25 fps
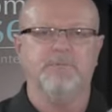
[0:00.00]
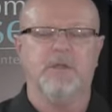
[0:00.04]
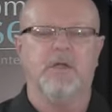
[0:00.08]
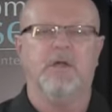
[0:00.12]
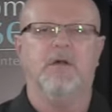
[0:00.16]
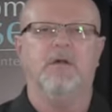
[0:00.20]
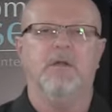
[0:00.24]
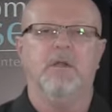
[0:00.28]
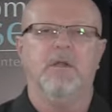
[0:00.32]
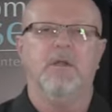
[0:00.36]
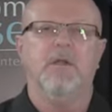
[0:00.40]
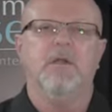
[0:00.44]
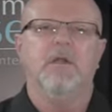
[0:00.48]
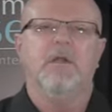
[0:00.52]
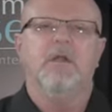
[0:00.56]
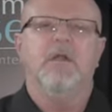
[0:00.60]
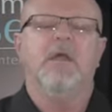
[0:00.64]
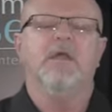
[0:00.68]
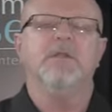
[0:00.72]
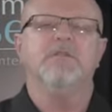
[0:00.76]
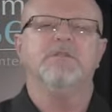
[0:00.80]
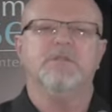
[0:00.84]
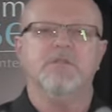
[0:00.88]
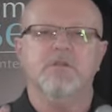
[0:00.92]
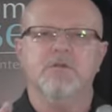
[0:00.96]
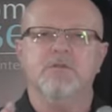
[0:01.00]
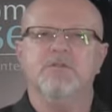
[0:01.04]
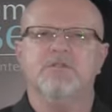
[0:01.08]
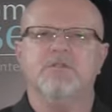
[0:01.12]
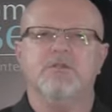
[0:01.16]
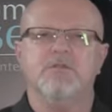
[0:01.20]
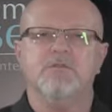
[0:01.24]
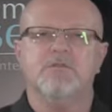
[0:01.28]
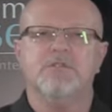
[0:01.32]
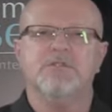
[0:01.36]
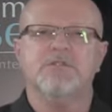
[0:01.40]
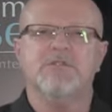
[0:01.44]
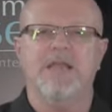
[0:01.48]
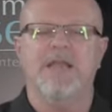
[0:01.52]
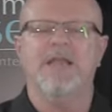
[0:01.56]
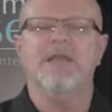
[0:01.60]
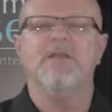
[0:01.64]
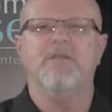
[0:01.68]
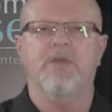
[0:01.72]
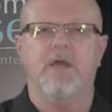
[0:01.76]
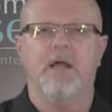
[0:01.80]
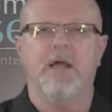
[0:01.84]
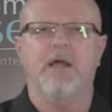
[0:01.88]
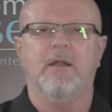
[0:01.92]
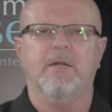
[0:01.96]
Now, as soon as you say
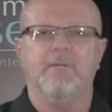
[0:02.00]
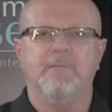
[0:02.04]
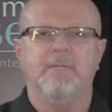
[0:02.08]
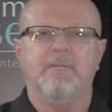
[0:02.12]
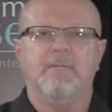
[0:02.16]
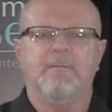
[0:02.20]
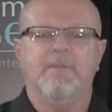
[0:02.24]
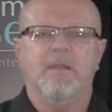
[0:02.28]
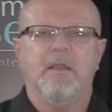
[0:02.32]
that,